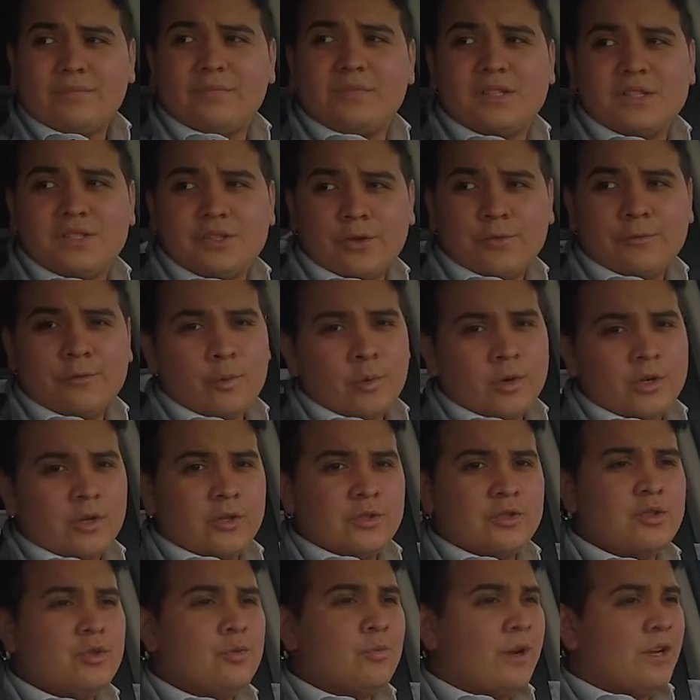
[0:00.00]
So if you want to go
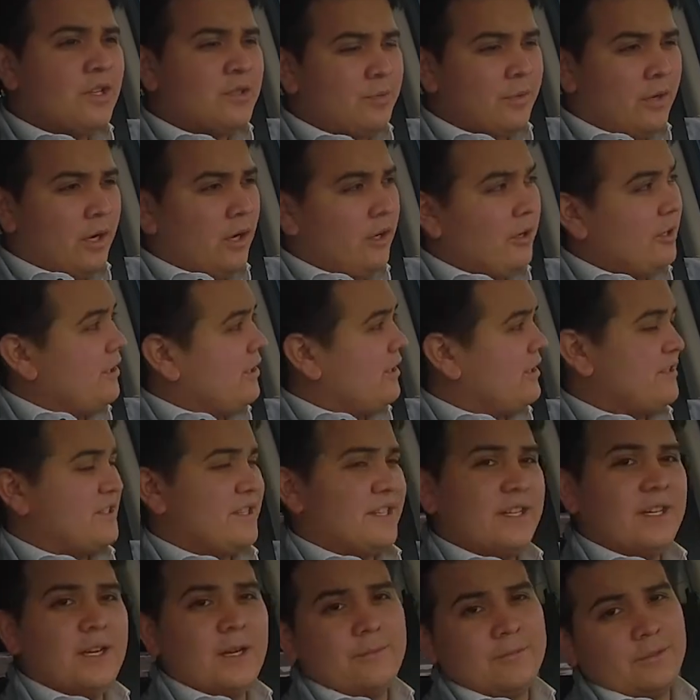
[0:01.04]
2 miles per hour, you can set
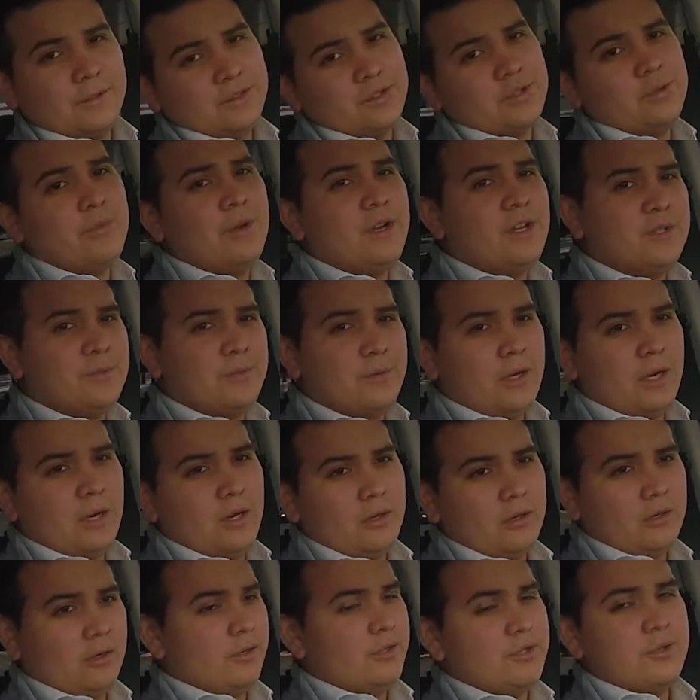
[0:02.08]
it up for 2 miles per
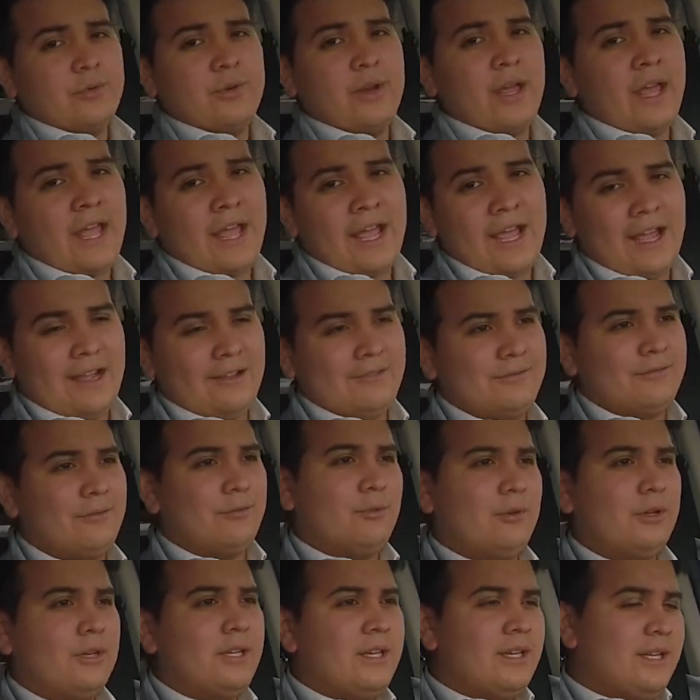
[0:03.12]
hour or 2.5
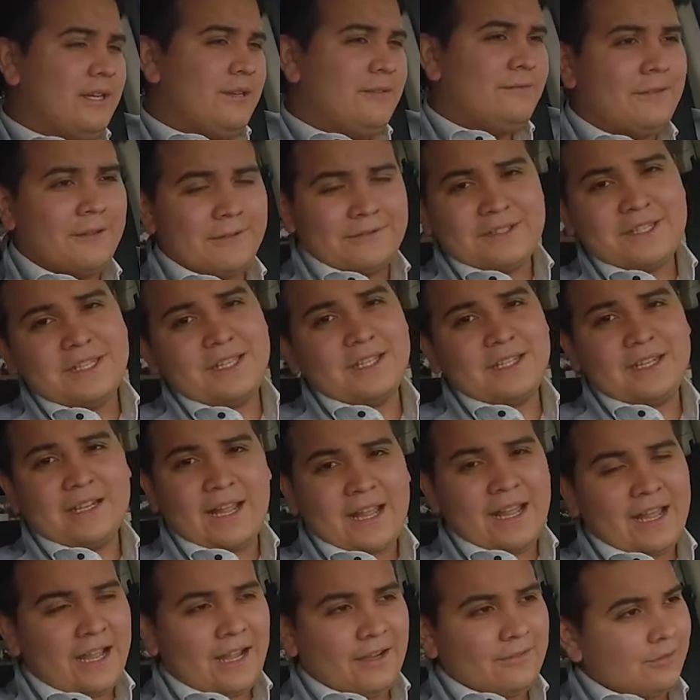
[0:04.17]
or
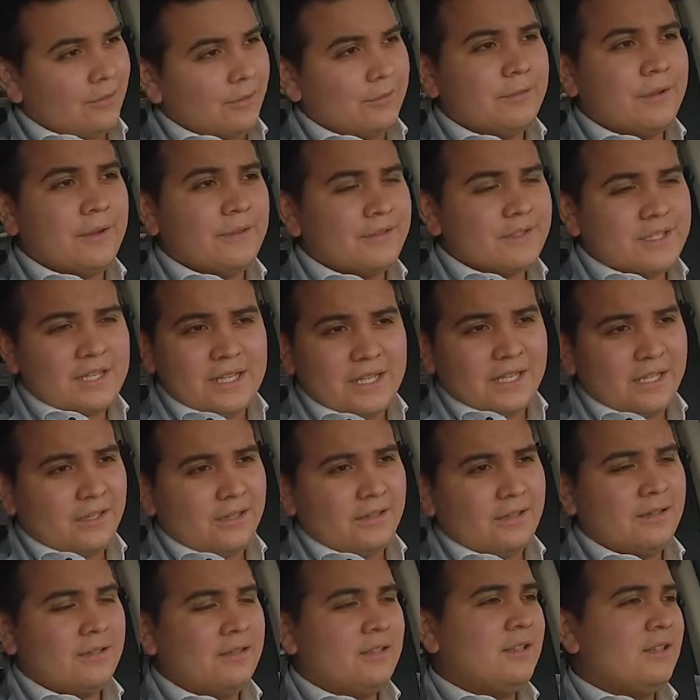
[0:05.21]
15.5 or
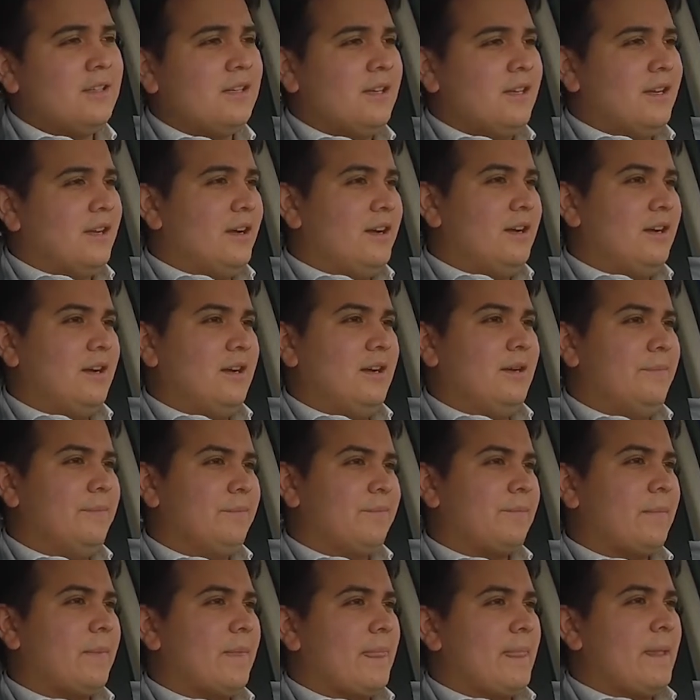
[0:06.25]
15.
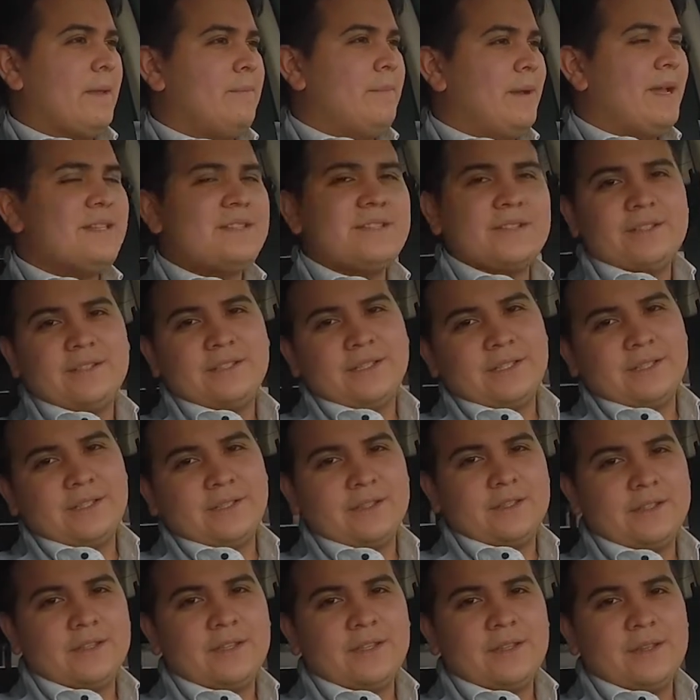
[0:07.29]
And basically
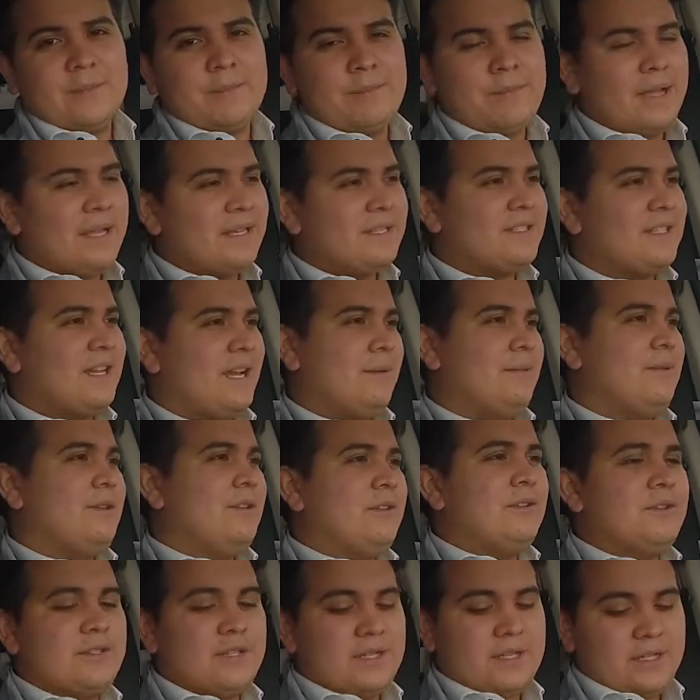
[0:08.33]
the best time to
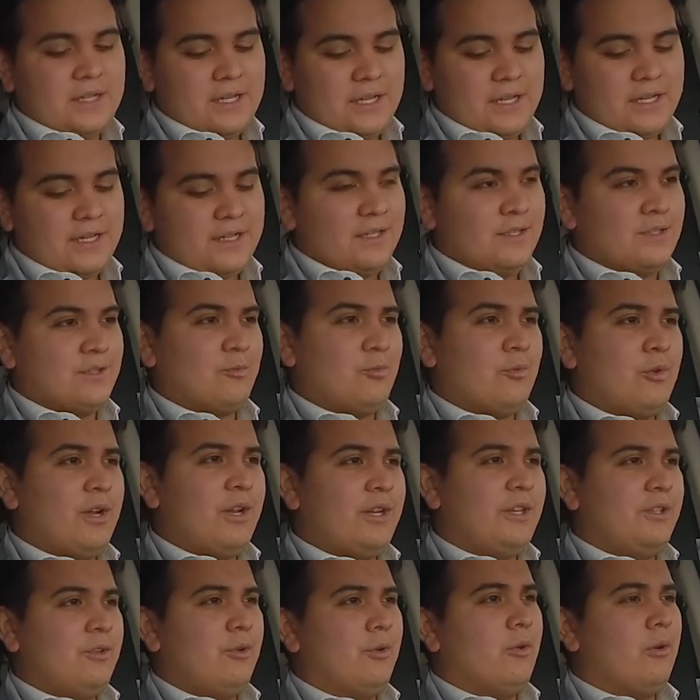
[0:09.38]
use it is
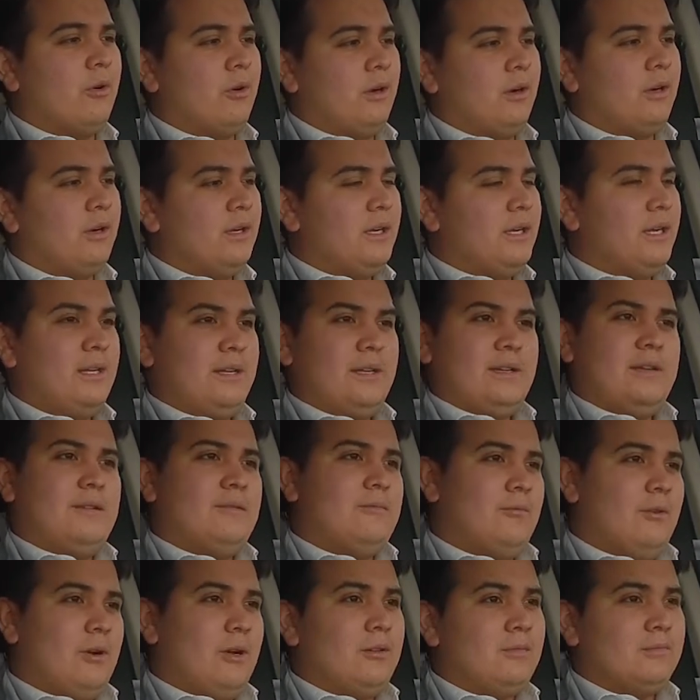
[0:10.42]
when you're,
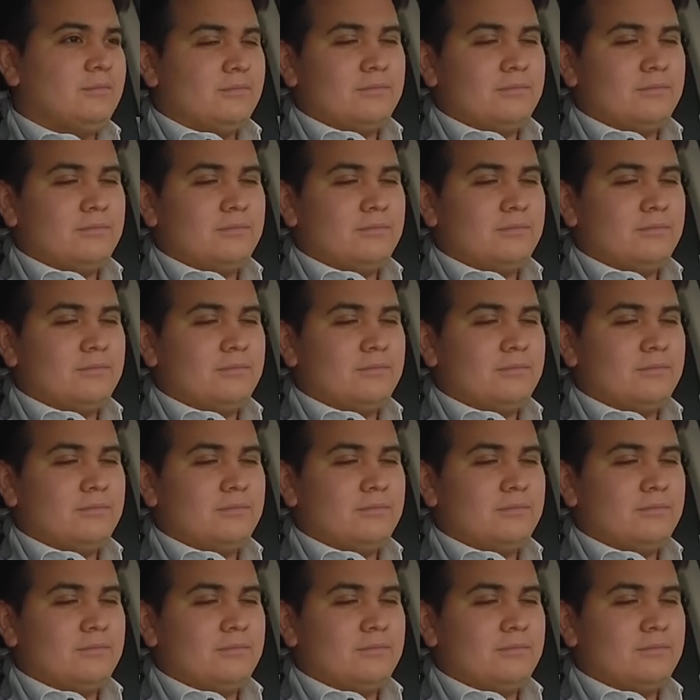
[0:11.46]
well,